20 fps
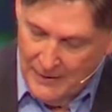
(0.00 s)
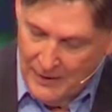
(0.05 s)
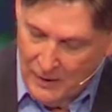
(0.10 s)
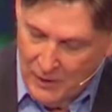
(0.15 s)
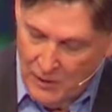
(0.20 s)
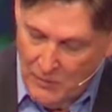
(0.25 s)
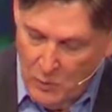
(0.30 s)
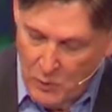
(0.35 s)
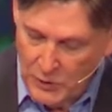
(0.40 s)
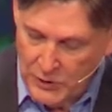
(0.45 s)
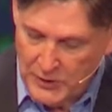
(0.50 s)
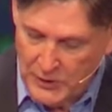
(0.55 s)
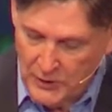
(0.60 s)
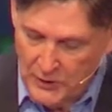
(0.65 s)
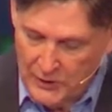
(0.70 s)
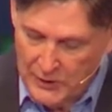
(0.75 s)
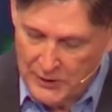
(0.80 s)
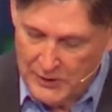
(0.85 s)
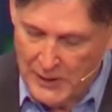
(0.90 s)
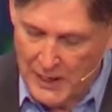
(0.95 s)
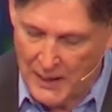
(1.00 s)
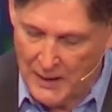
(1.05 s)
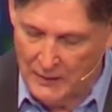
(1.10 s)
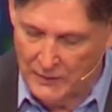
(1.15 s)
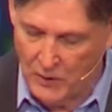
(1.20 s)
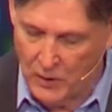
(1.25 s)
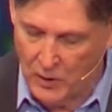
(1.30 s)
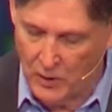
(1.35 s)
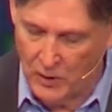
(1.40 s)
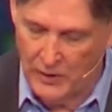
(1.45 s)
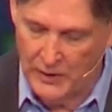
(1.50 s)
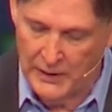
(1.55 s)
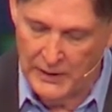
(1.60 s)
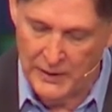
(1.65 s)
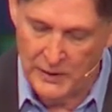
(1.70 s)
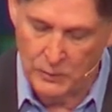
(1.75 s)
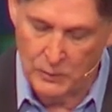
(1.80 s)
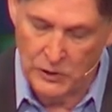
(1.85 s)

On the more serious side of all this,